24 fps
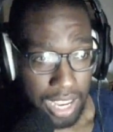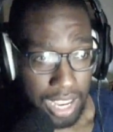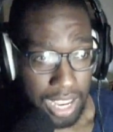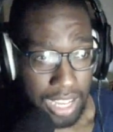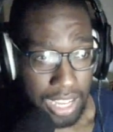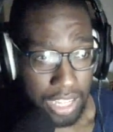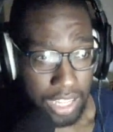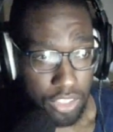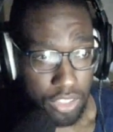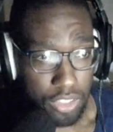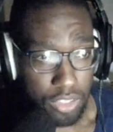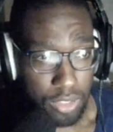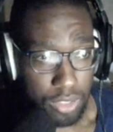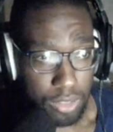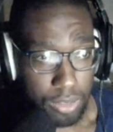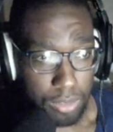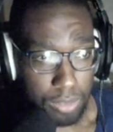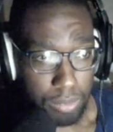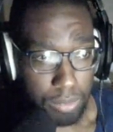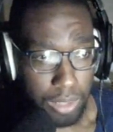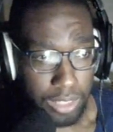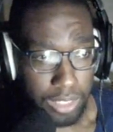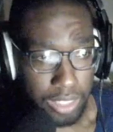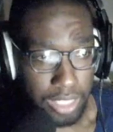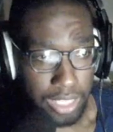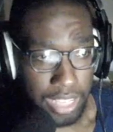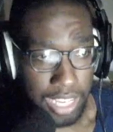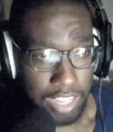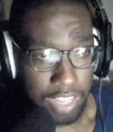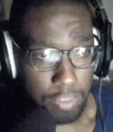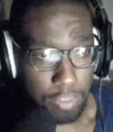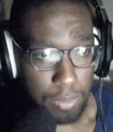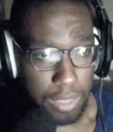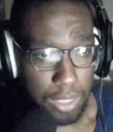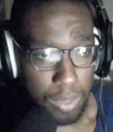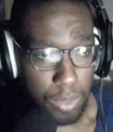I guess you're probably going to
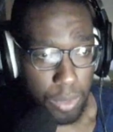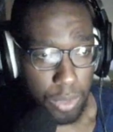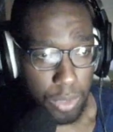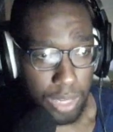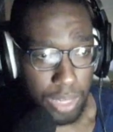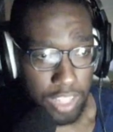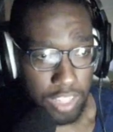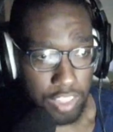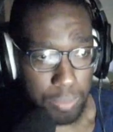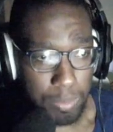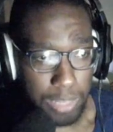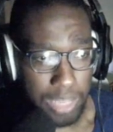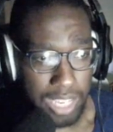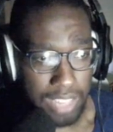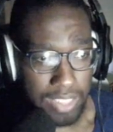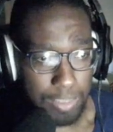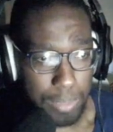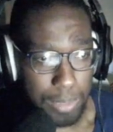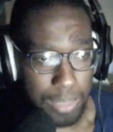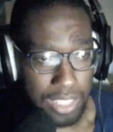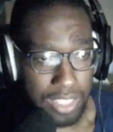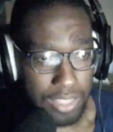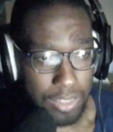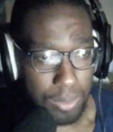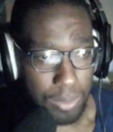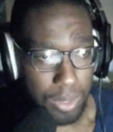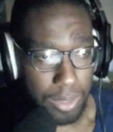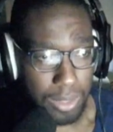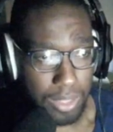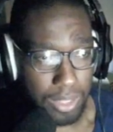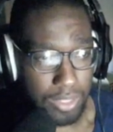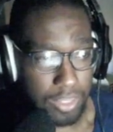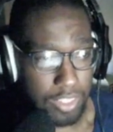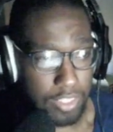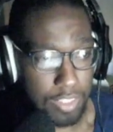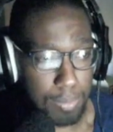ask me what do I expect because, well, it
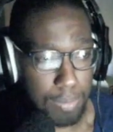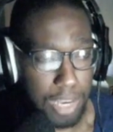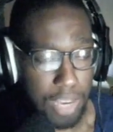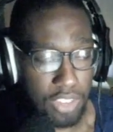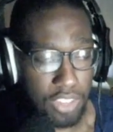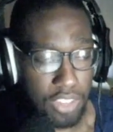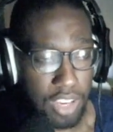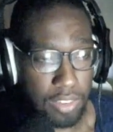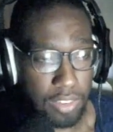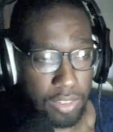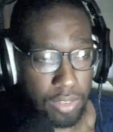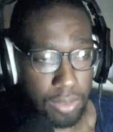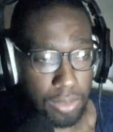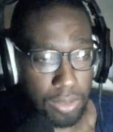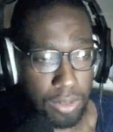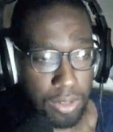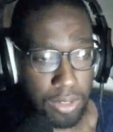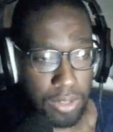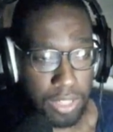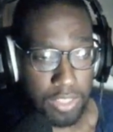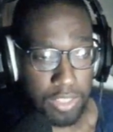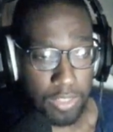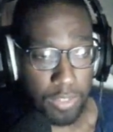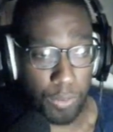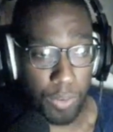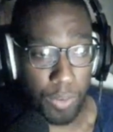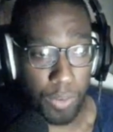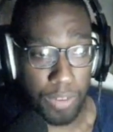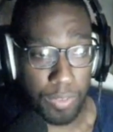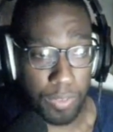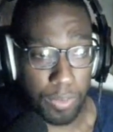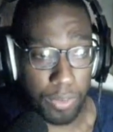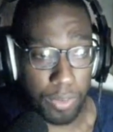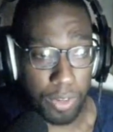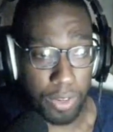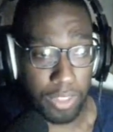is a Smash after all and it's
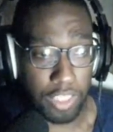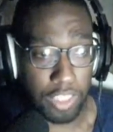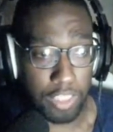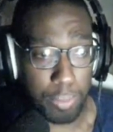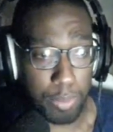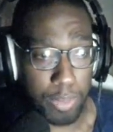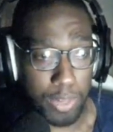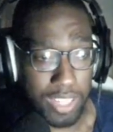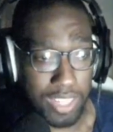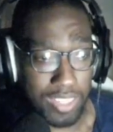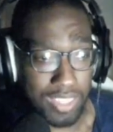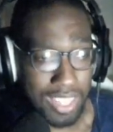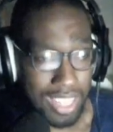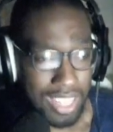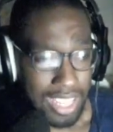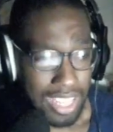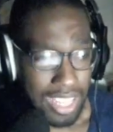free-for-all at this point.